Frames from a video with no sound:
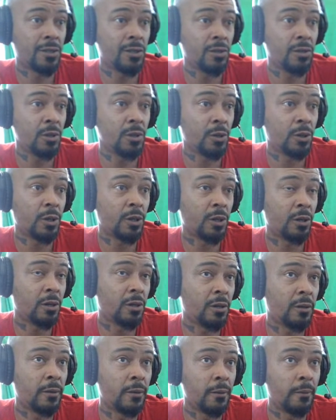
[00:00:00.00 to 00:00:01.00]

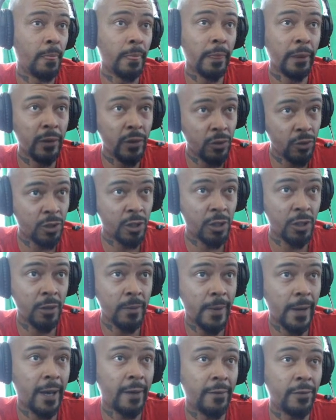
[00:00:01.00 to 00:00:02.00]
your YouTube
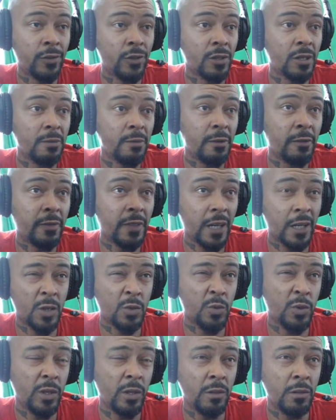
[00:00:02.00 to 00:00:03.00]
live stream if that's
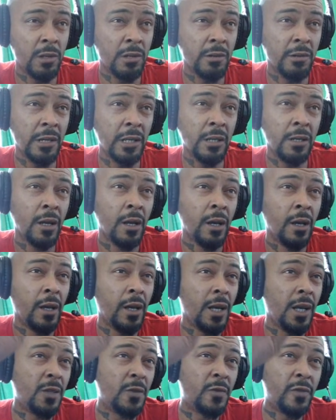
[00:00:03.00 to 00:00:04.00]
what you're doing.
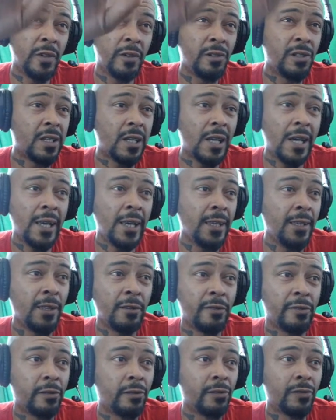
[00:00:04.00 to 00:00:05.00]
It's very slightly
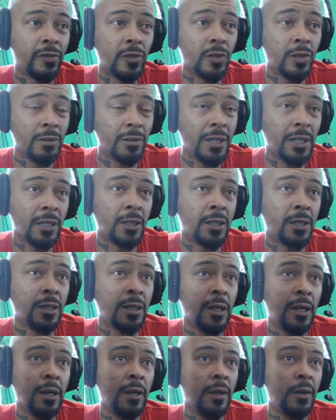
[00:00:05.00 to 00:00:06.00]
different for Twitch,
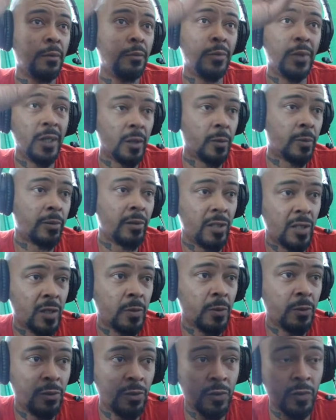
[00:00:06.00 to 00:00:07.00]
but the
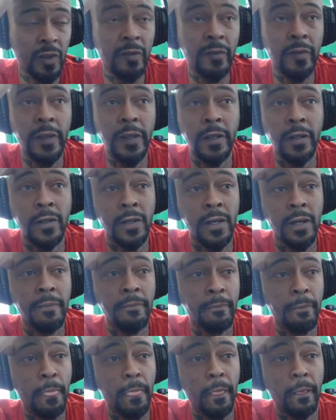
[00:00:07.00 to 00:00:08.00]
principle is roughly the same.
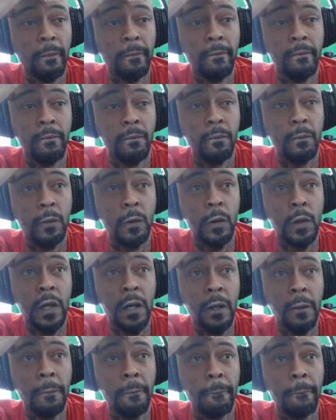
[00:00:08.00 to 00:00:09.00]
Okay?